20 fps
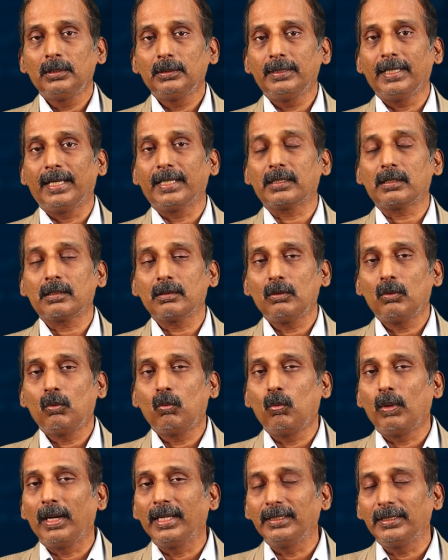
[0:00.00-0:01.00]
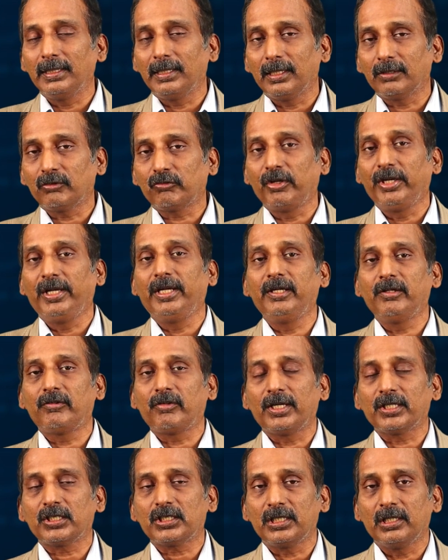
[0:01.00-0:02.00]
that while there are 3
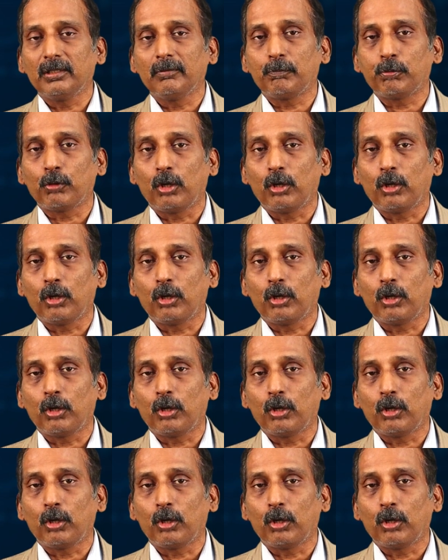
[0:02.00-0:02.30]
interesting